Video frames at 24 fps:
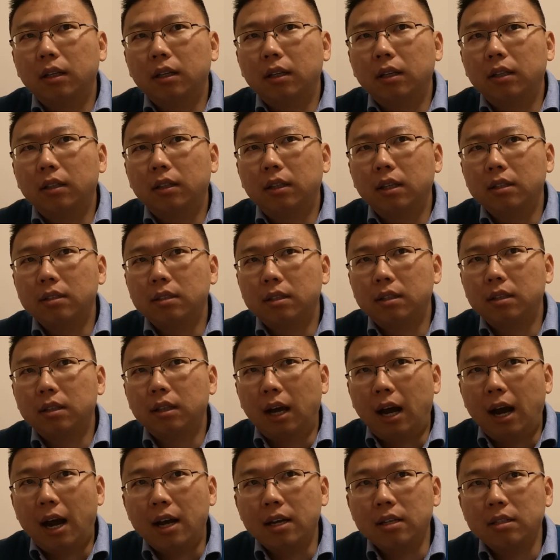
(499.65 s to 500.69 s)

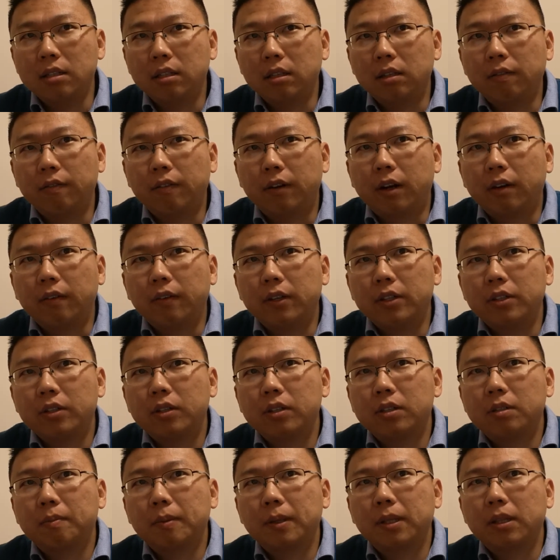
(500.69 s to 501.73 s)
IS35 issue
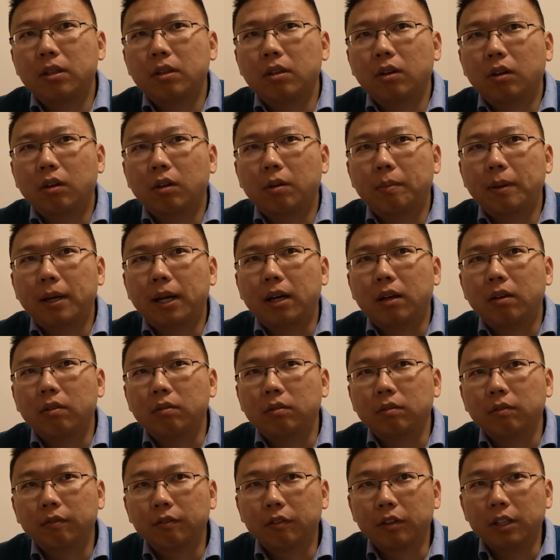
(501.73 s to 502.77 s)
has been talked about
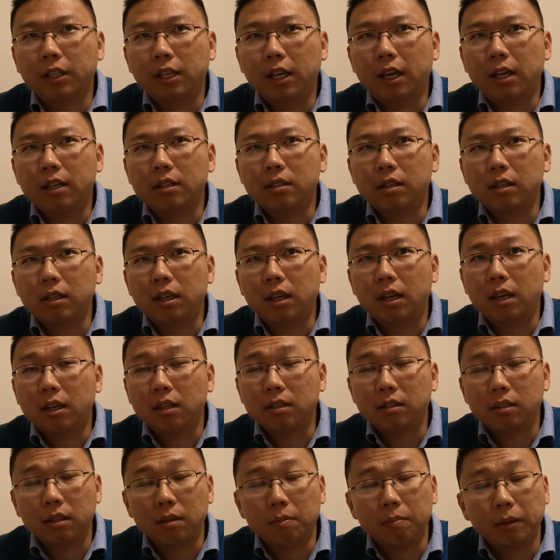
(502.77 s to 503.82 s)
for years and
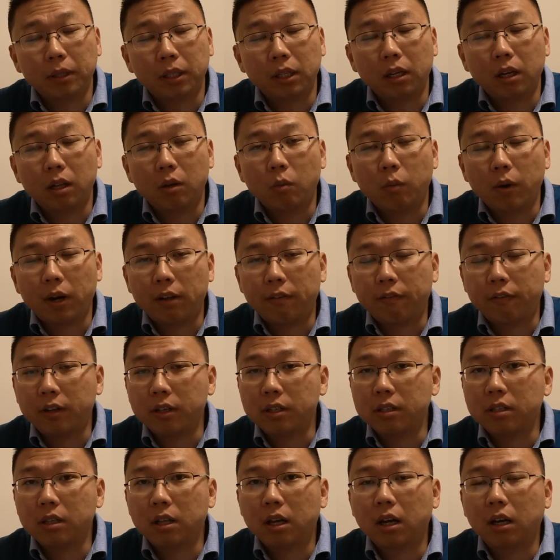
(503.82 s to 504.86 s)
years, in particular when I
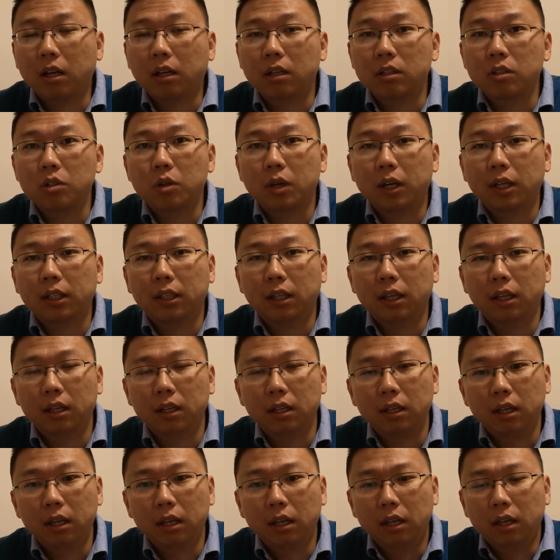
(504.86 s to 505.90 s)
first started
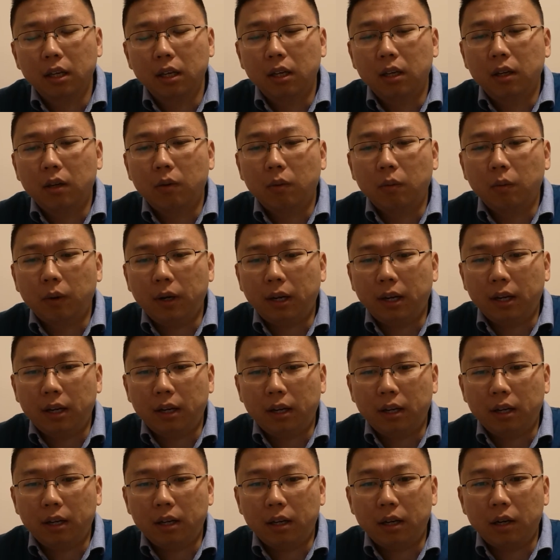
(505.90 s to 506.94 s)
contracting,
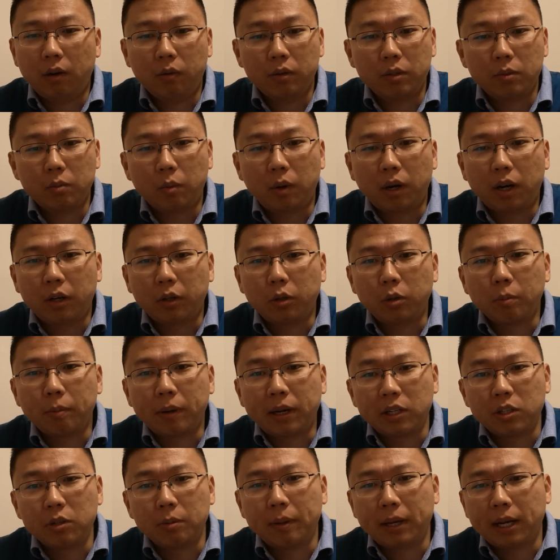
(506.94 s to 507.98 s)
where I was worried too
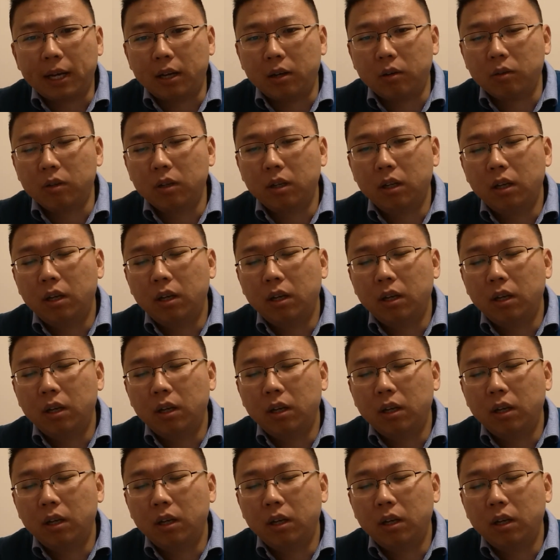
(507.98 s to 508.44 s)
much about,